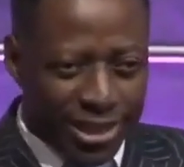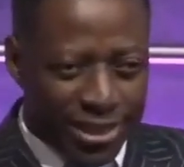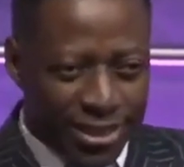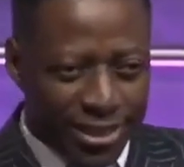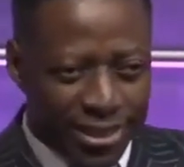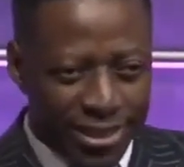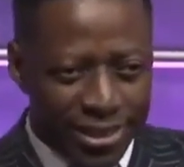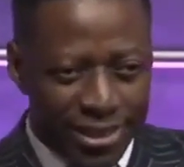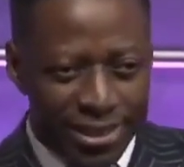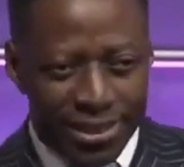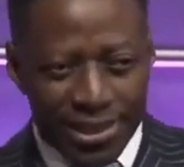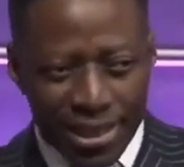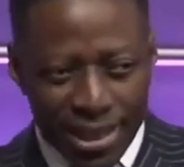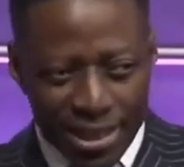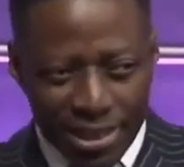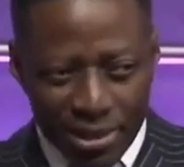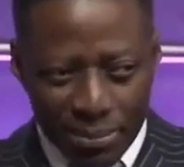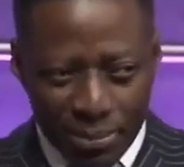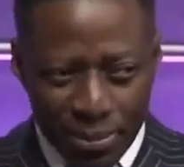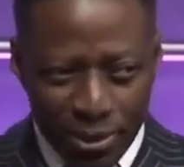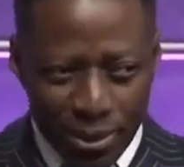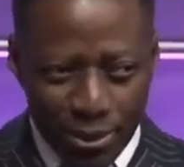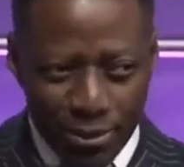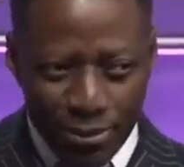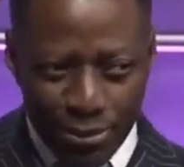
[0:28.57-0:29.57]
a stick that
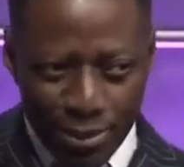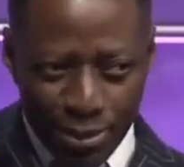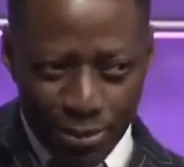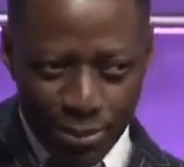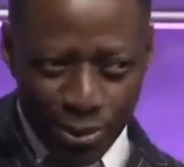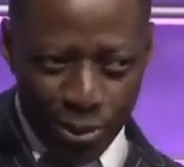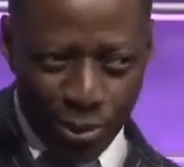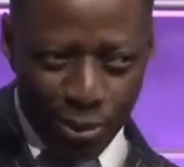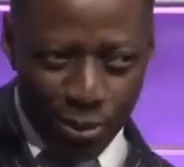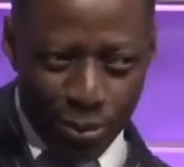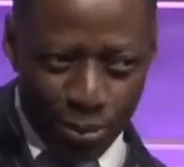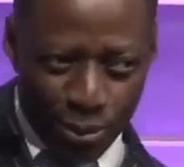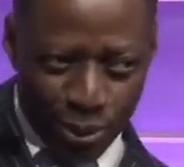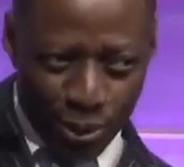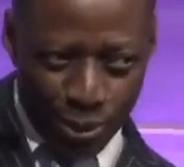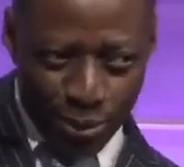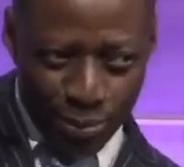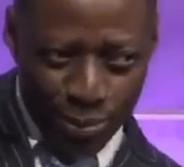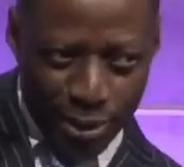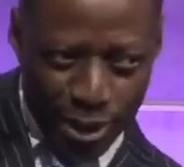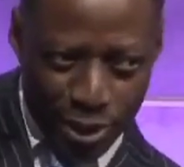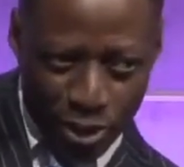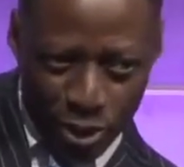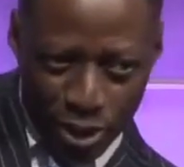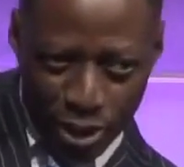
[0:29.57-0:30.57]
he brought from home
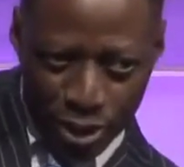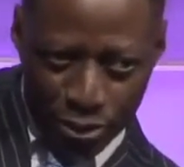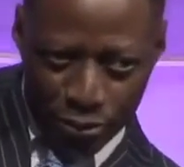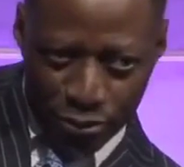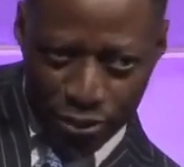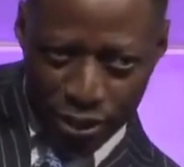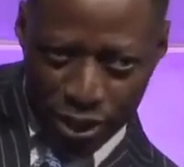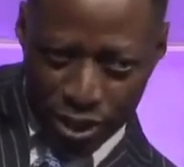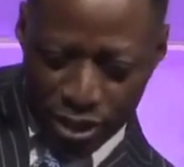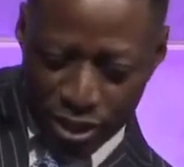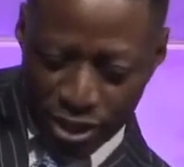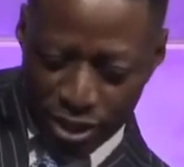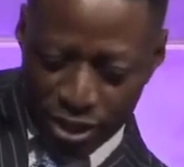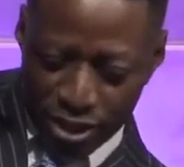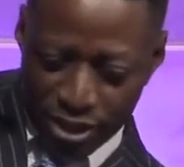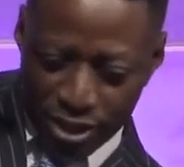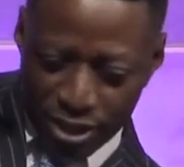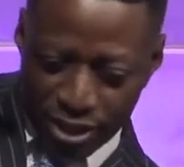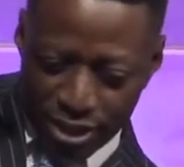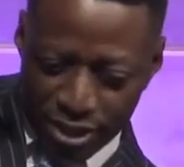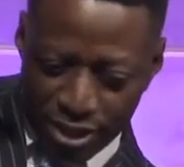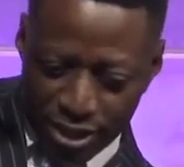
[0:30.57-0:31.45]
to measure the fish.